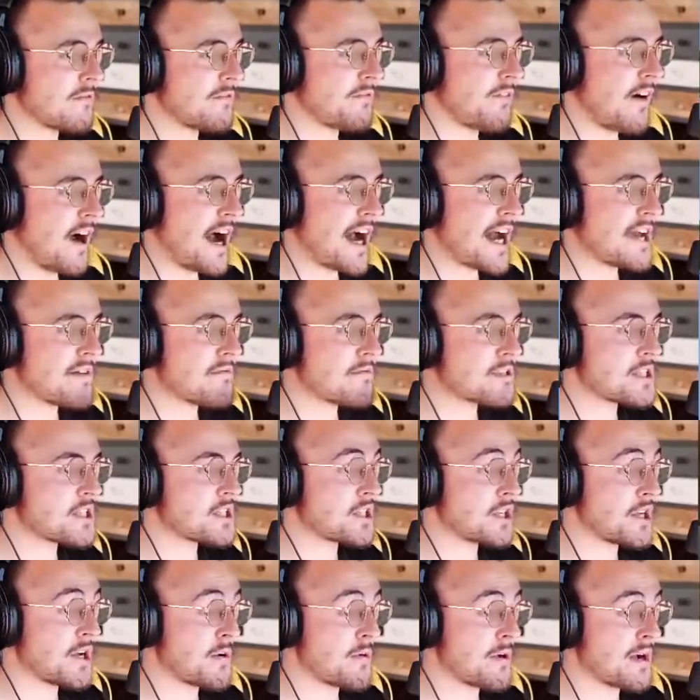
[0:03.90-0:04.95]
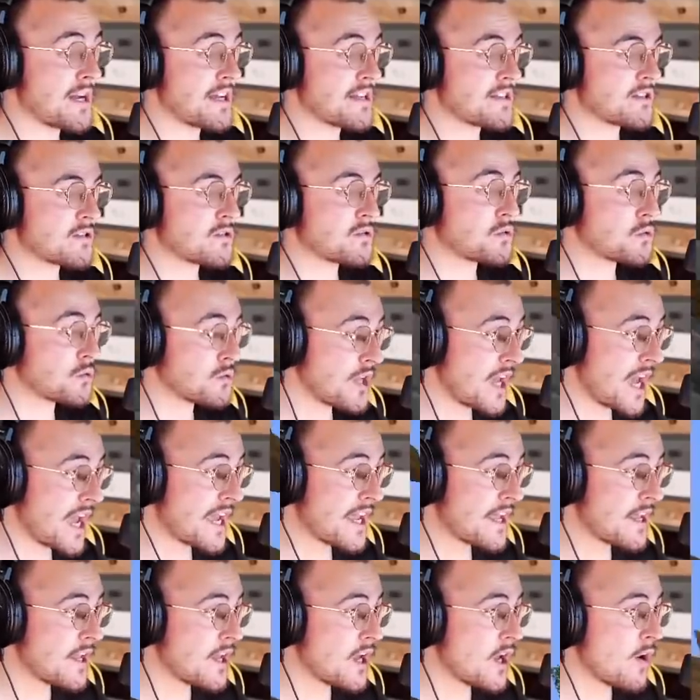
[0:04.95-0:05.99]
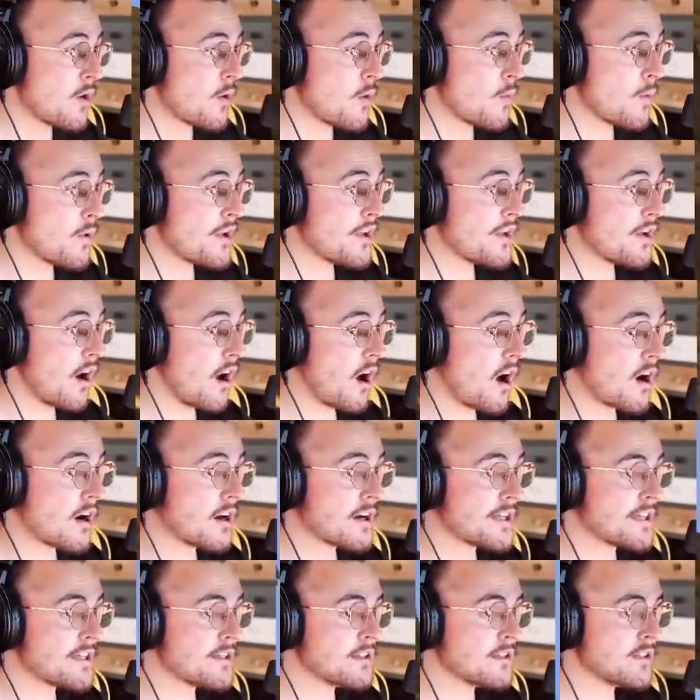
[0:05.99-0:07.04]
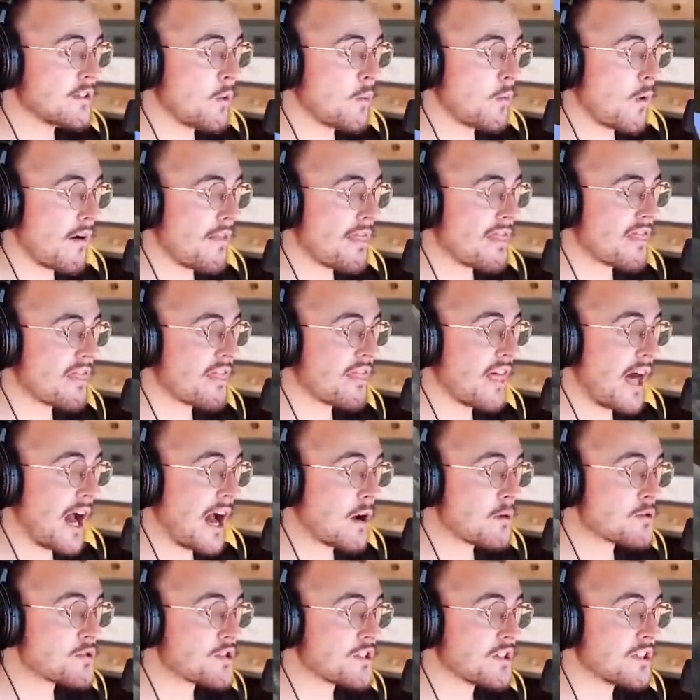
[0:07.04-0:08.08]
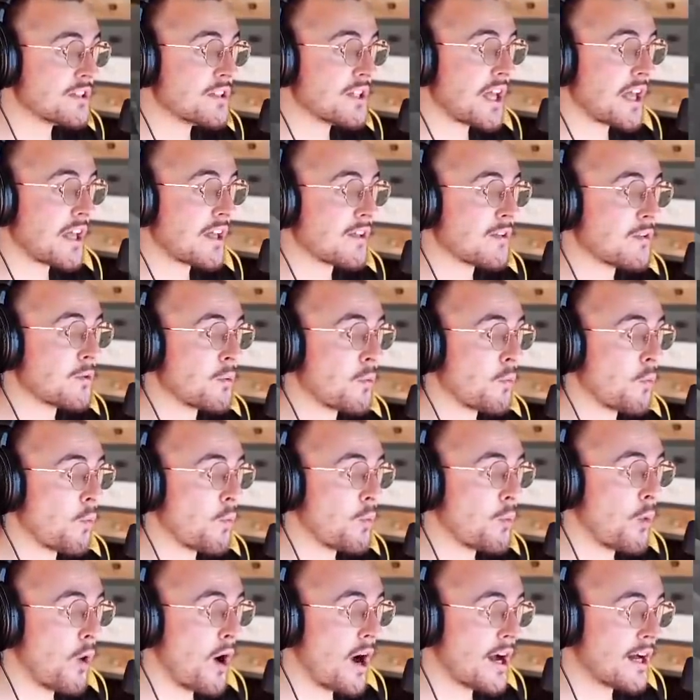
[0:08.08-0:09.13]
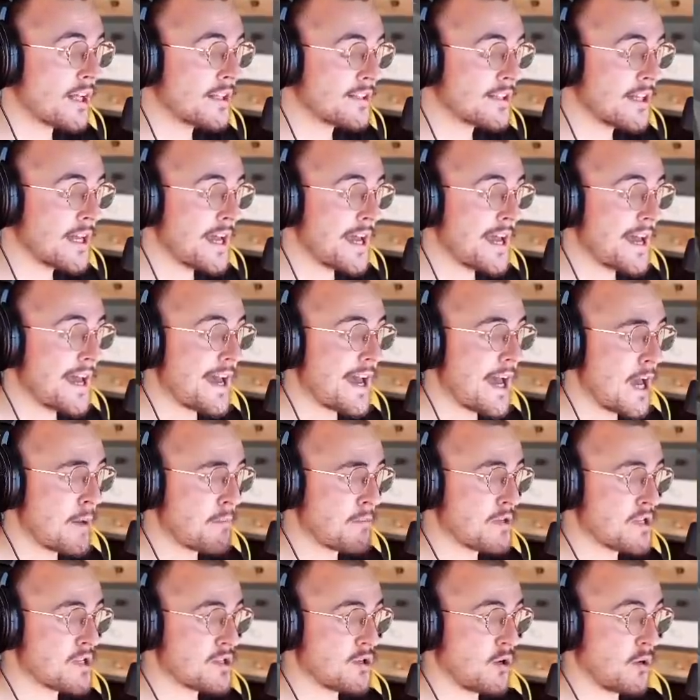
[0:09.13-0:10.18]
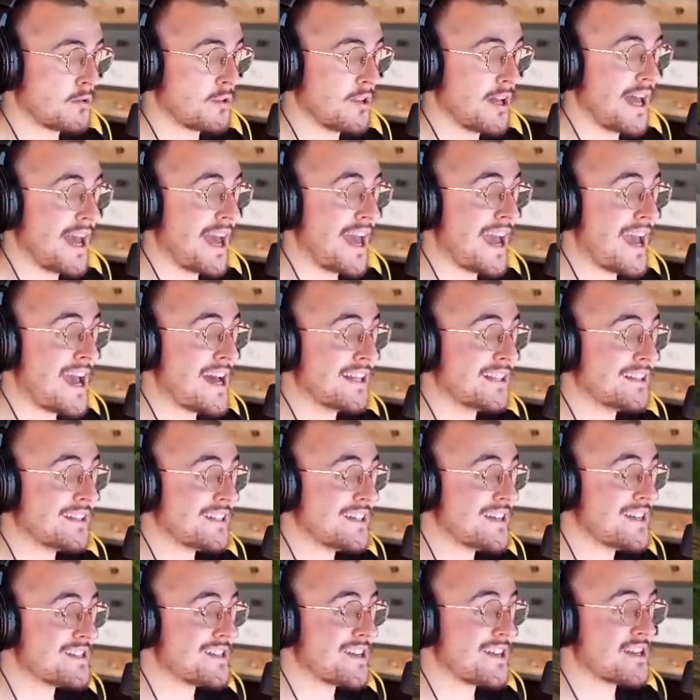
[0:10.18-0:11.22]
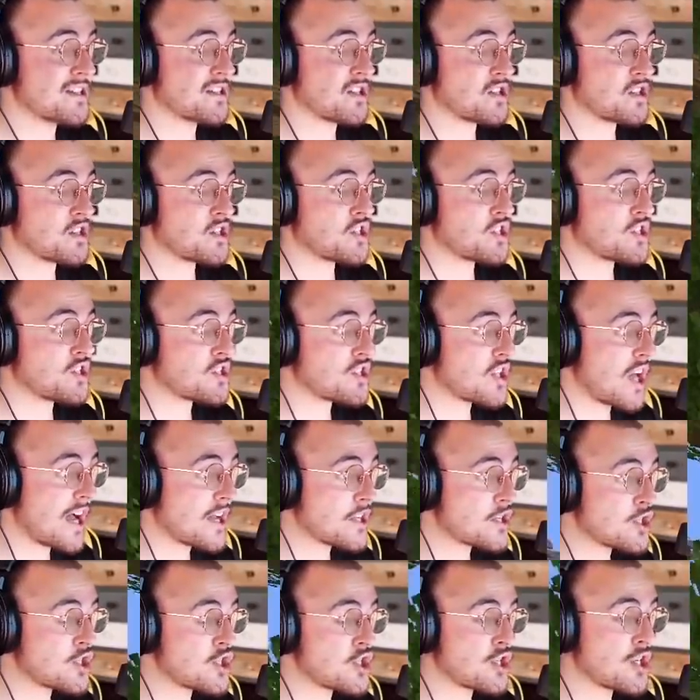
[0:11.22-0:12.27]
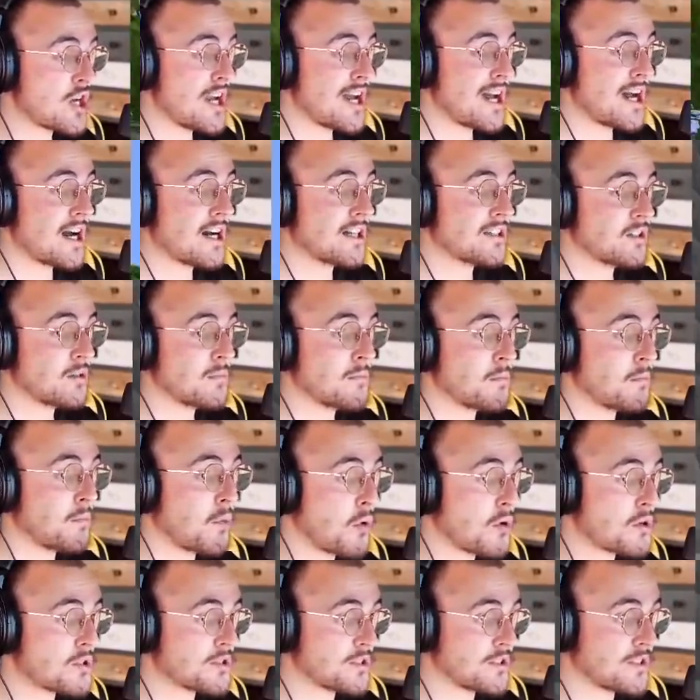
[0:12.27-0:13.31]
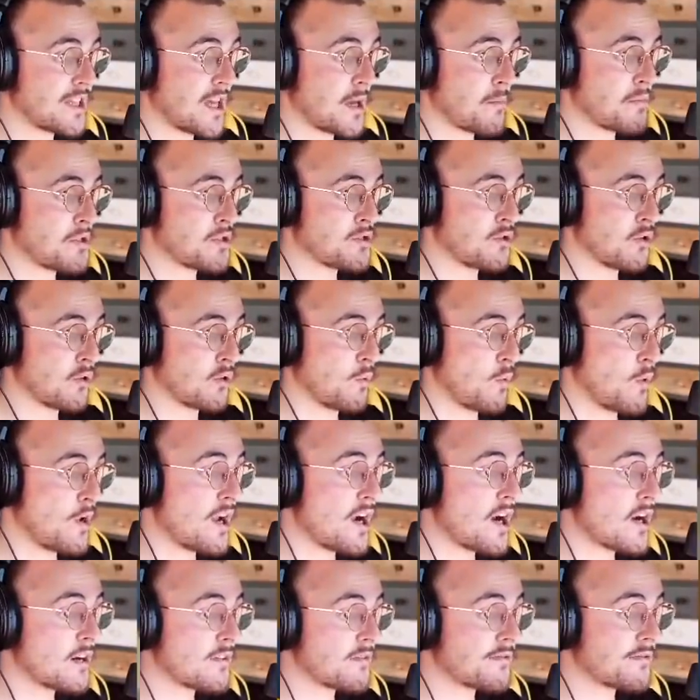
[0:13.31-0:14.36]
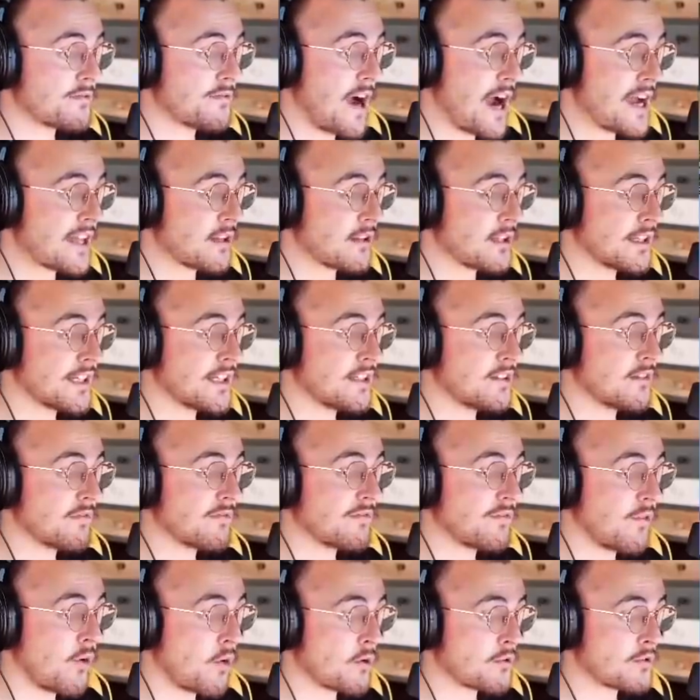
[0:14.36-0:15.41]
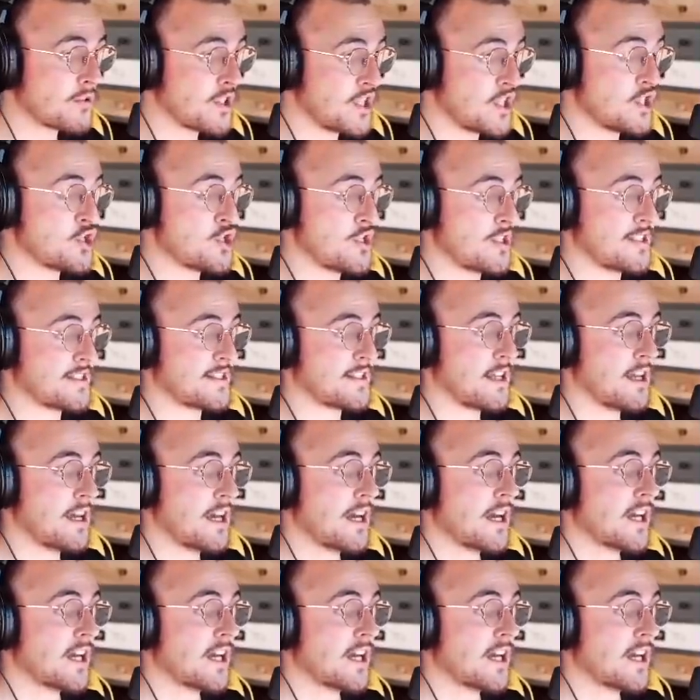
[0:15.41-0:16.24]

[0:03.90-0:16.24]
5 series. Today we are in the 1001 episode, and this is such an important episode. We are finally in the 4 digits.